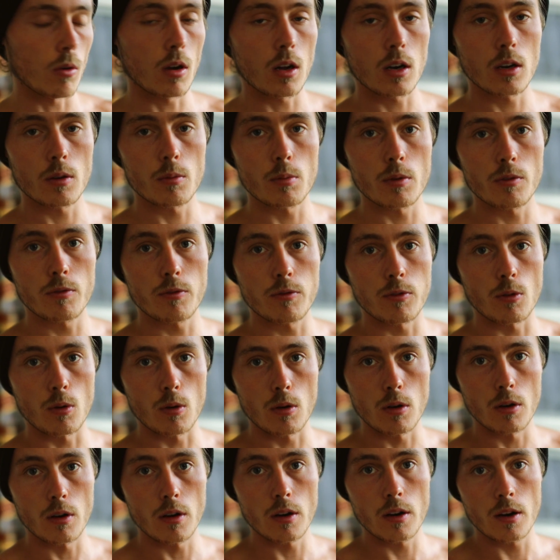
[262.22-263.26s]
water
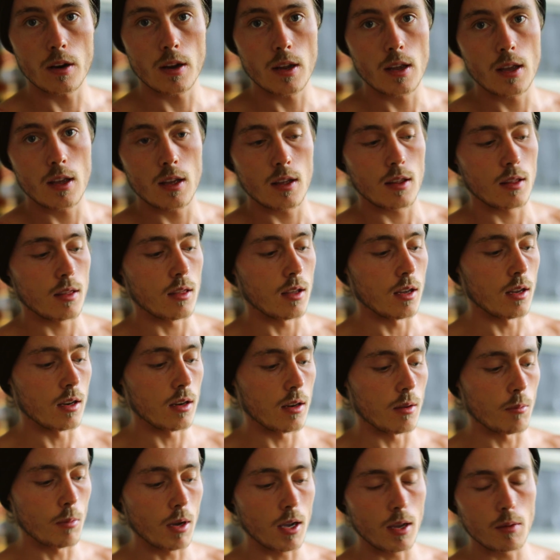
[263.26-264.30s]
before, then
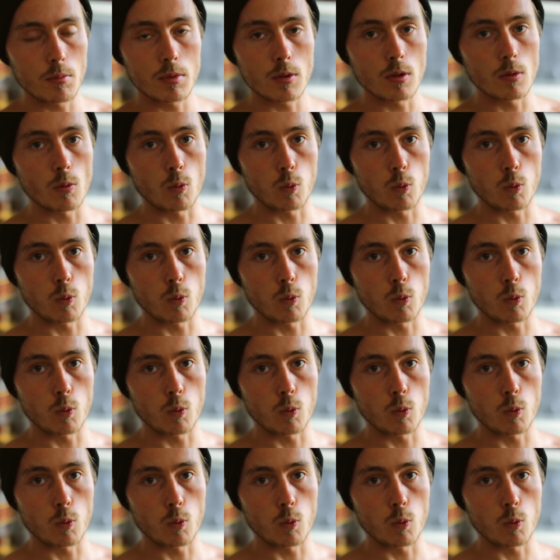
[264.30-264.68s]
it might be